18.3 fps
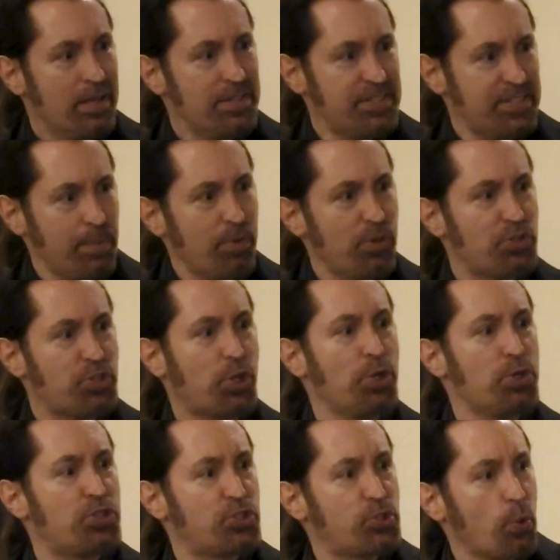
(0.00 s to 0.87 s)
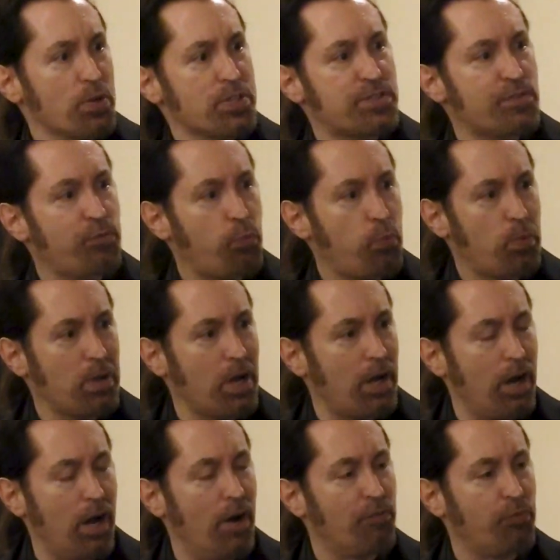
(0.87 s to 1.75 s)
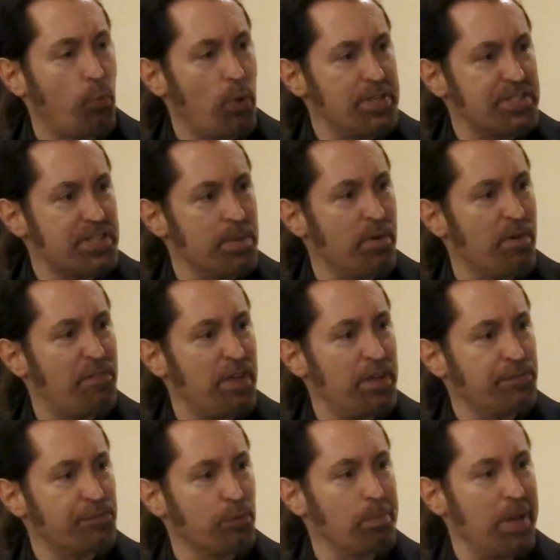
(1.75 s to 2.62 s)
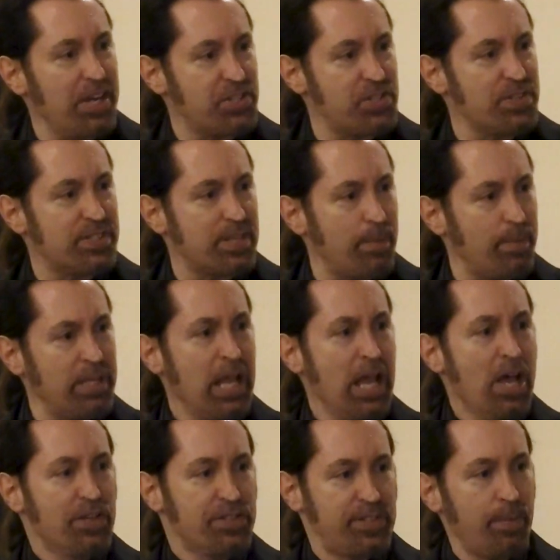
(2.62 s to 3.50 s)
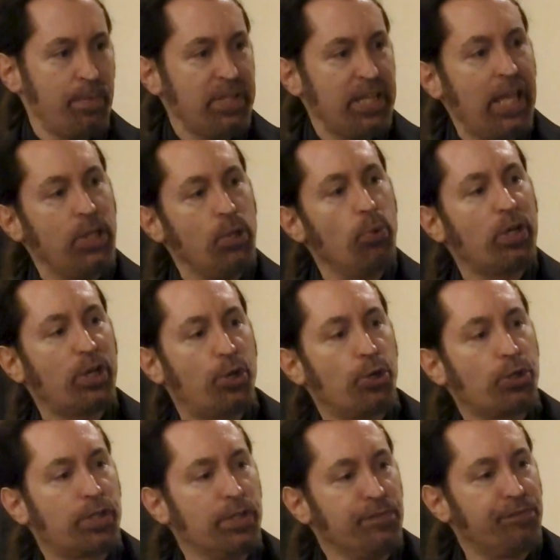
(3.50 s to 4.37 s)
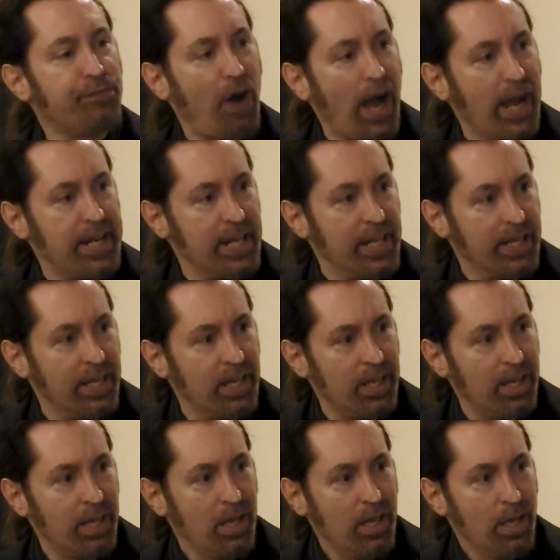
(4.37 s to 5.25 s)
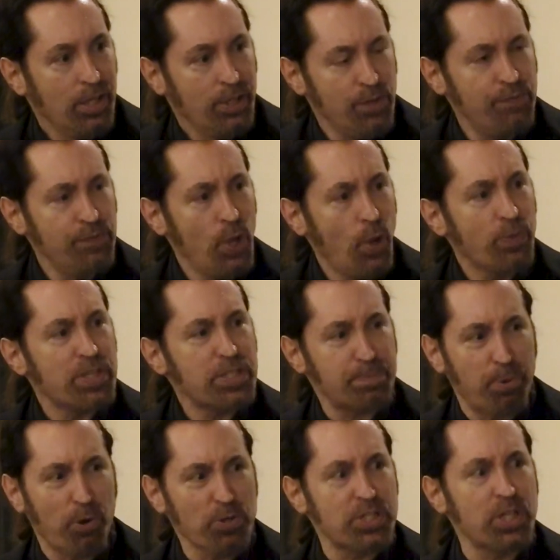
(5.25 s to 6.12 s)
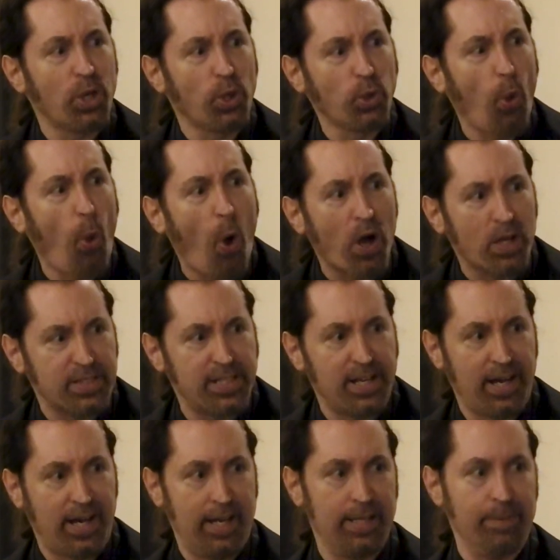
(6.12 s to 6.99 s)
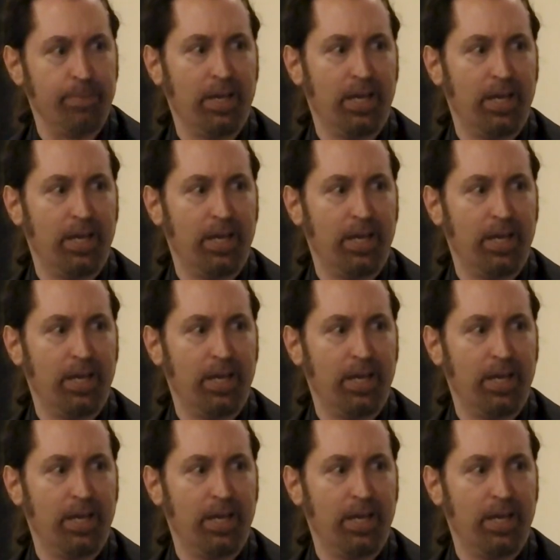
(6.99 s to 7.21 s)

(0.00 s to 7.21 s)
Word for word: Someone who's a good source of, uh, of wisdom, of information, someone, someone that you could confide in. You've known this person a long time.